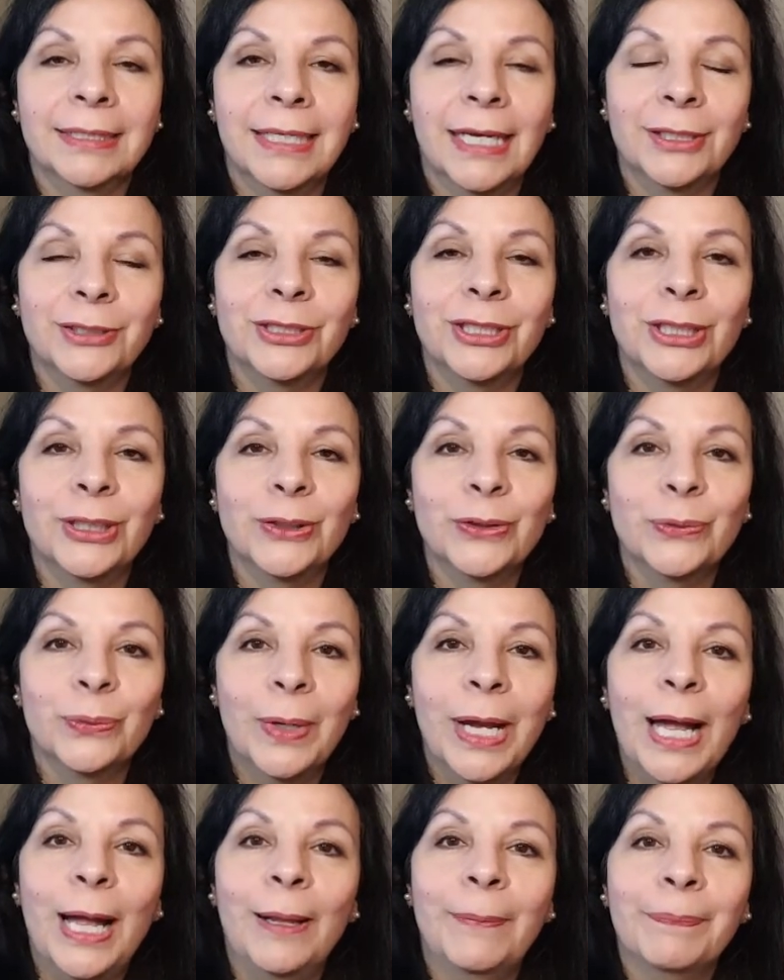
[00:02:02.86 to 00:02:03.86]
session as
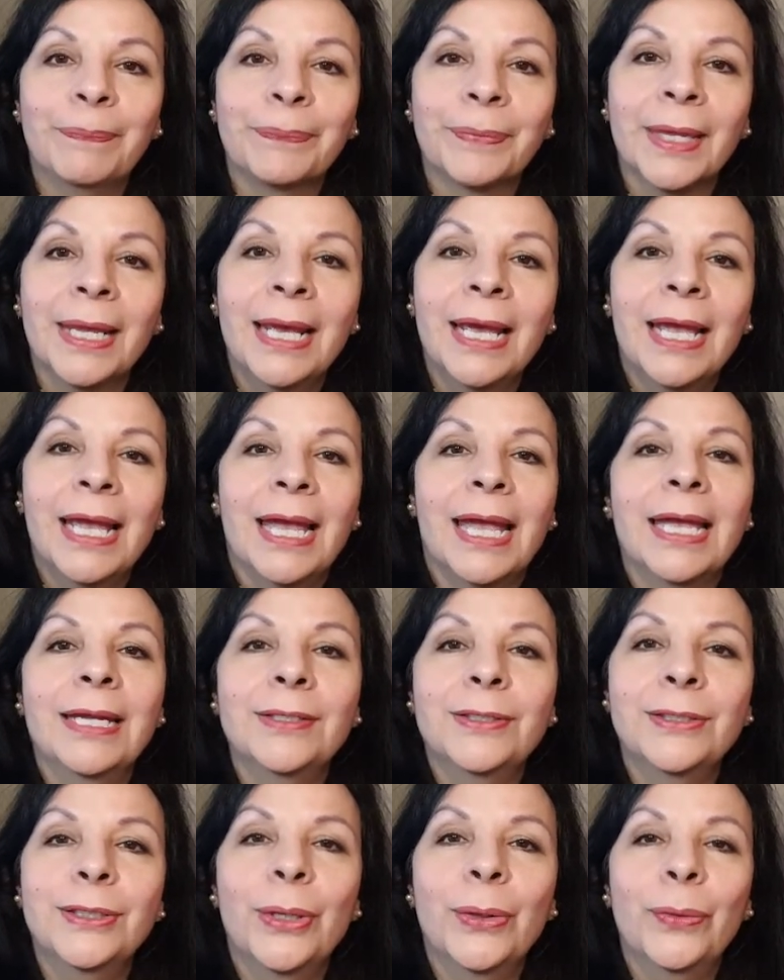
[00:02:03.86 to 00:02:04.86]
well.
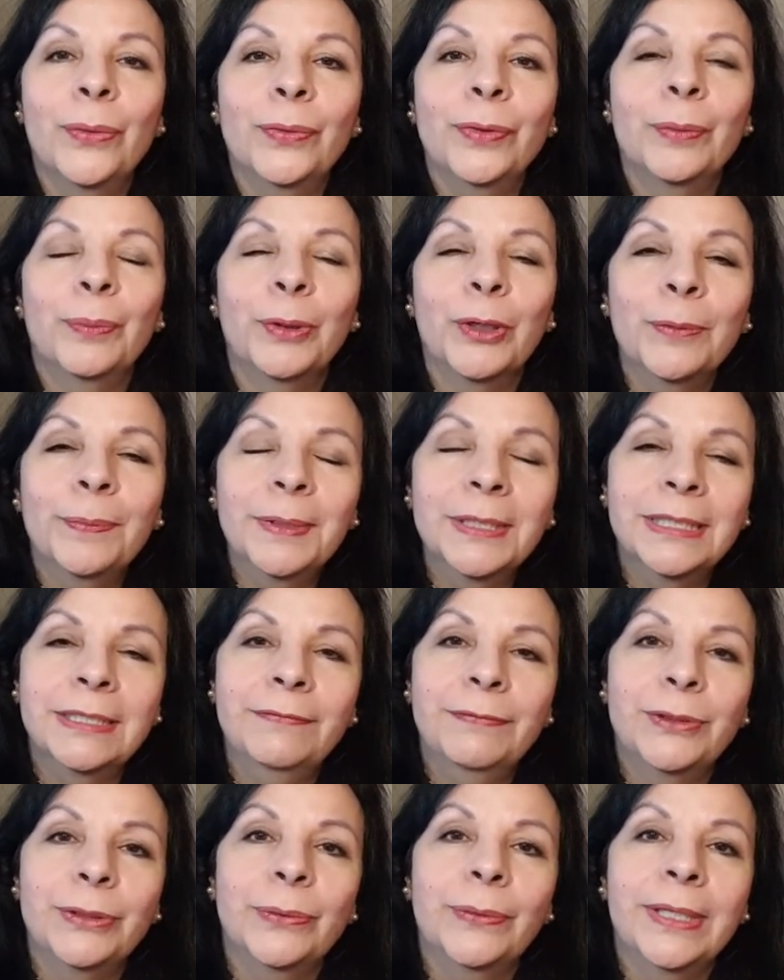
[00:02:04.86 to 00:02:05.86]
And so the purpose
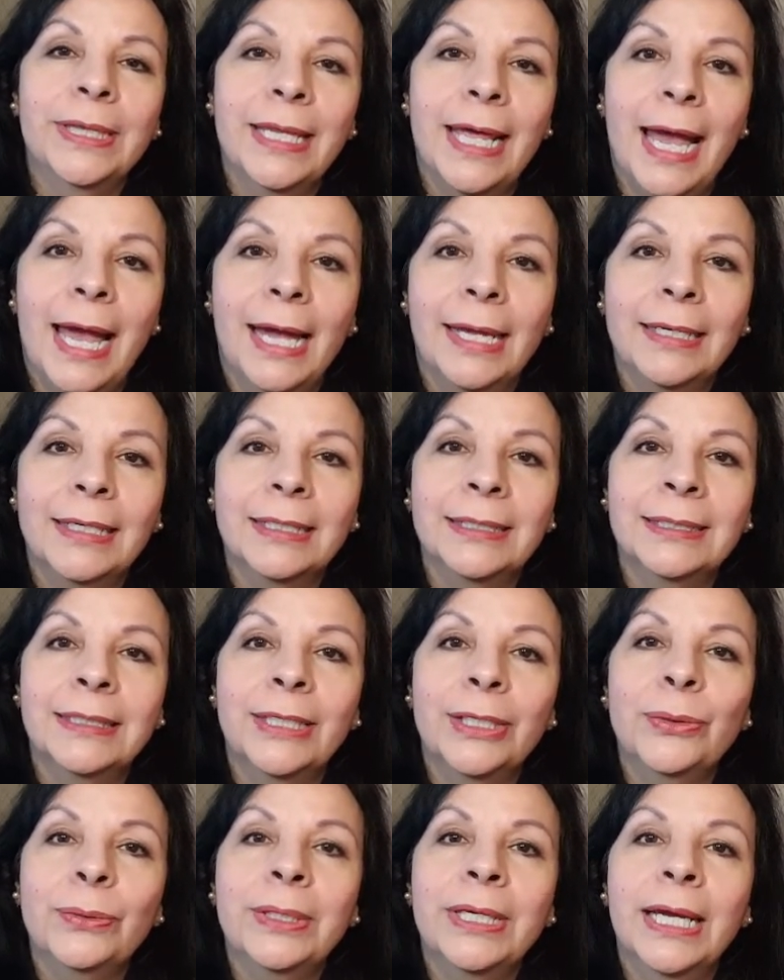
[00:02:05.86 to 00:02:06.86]
of doing that is
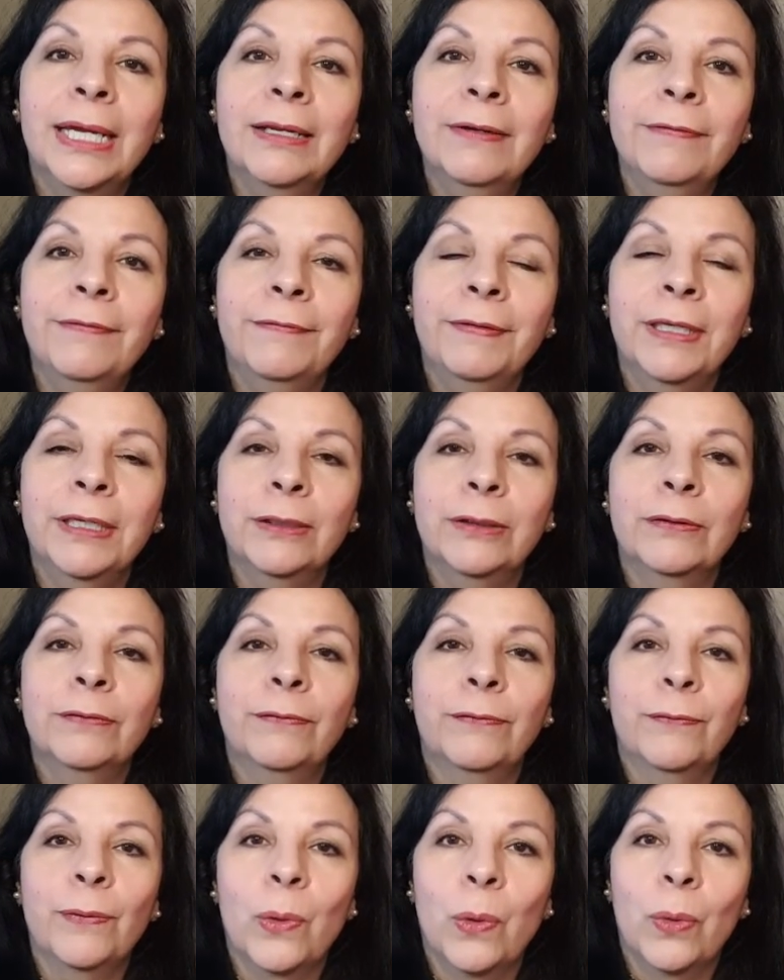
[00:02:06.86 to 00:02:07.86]
that you get a feel
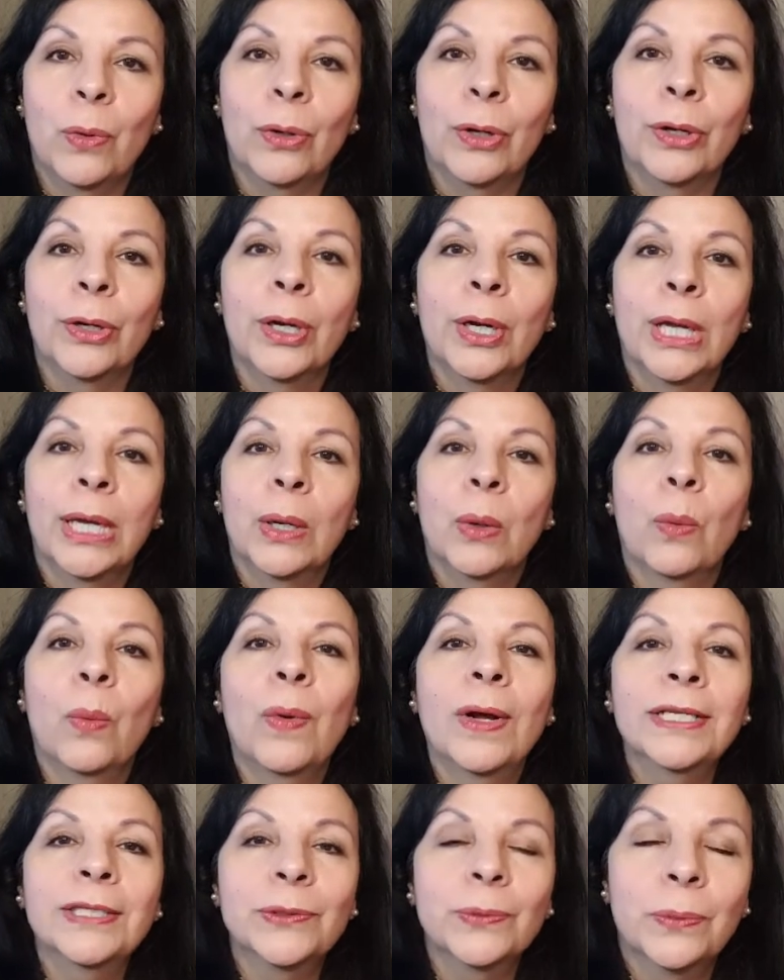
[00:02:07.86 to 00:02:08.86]
for
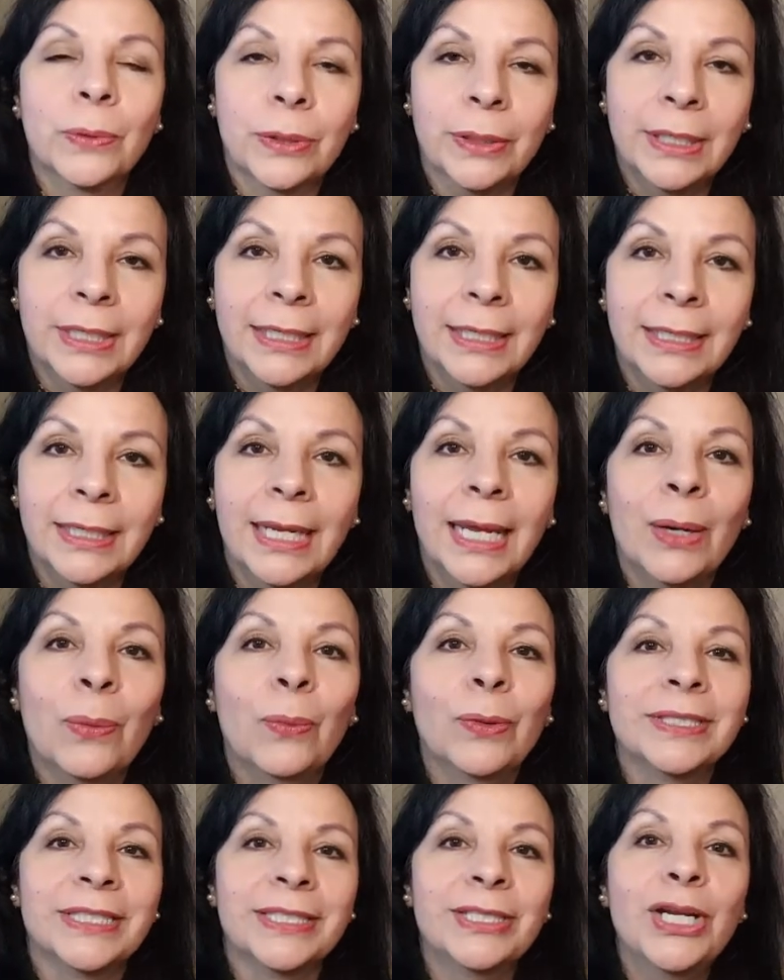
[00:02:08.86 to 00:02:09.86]
what's working
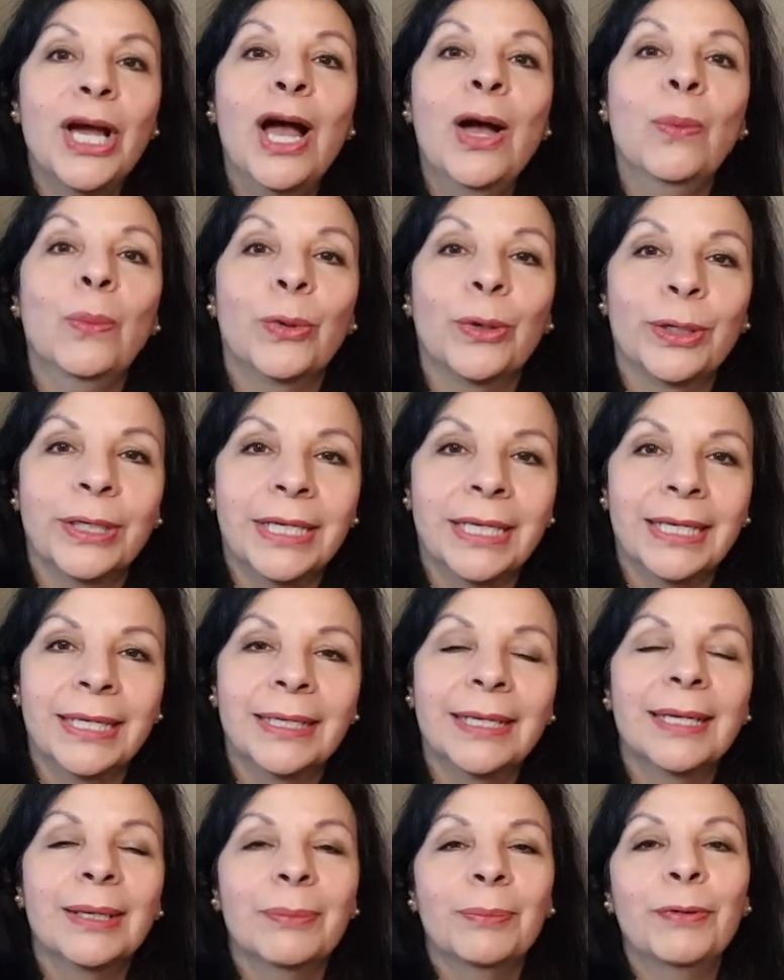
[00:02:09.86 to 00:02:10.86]
and what's not
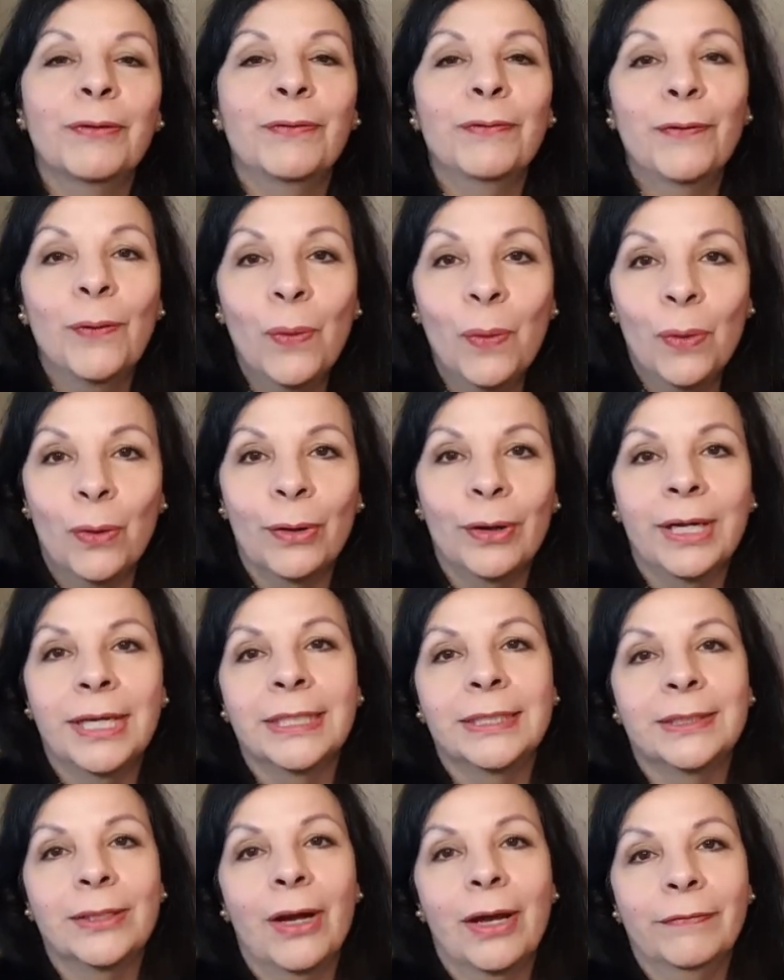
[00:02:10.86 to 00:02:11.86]
working before
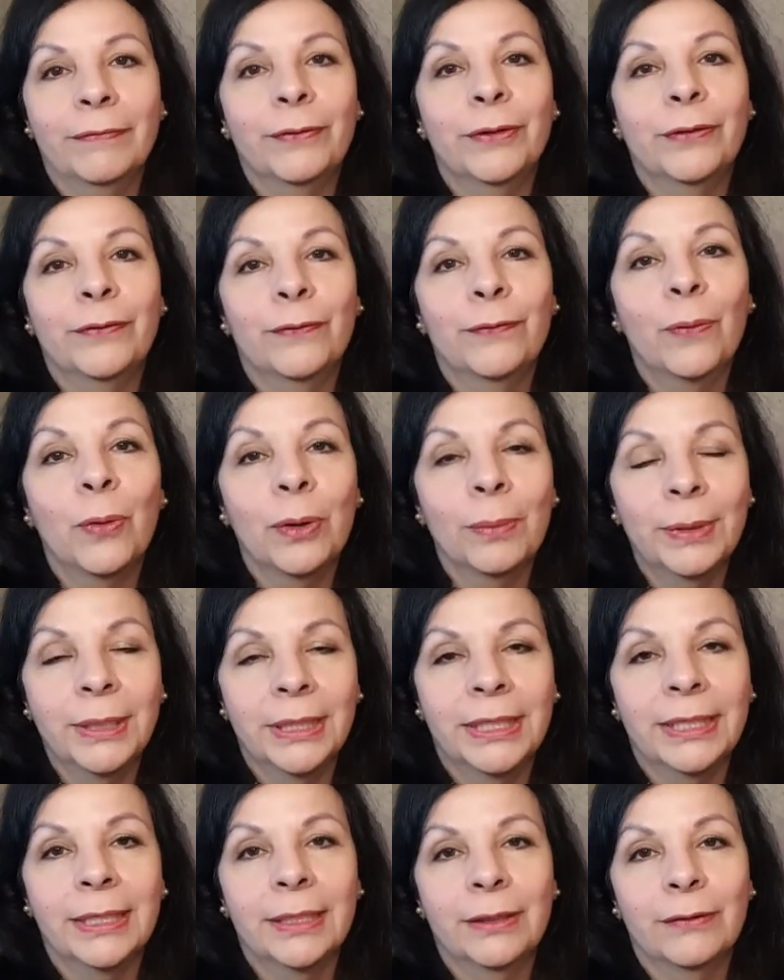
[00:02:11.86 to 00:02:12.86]
it's offered
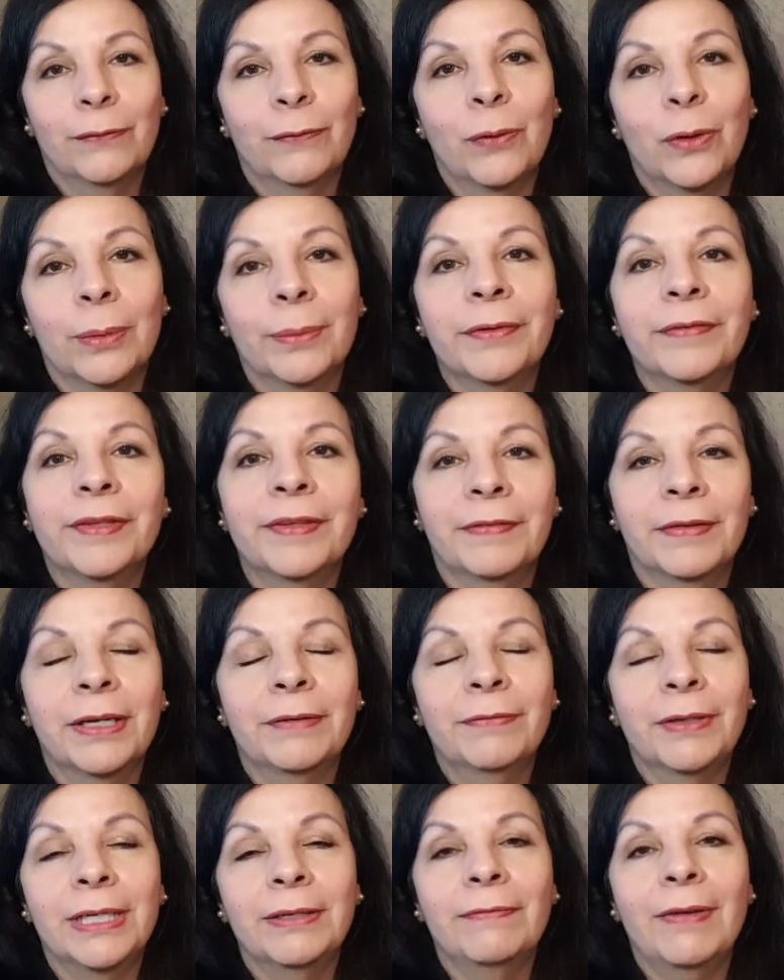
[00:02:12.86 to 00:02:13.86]
formally in the form
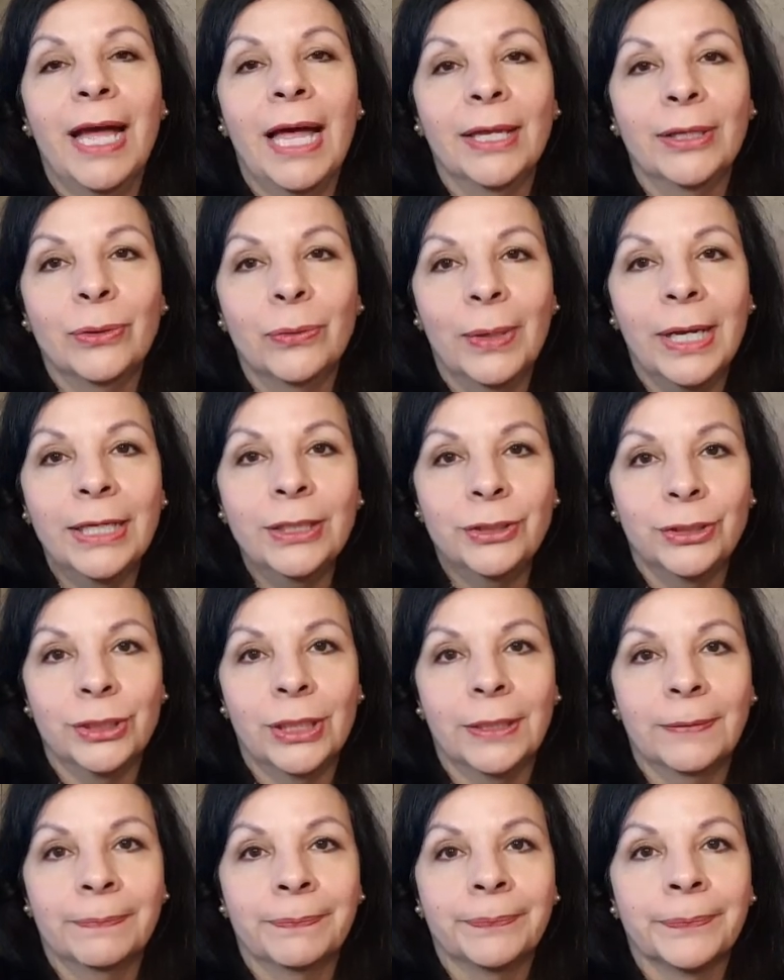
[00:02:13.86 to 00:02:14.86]
of an evaluation.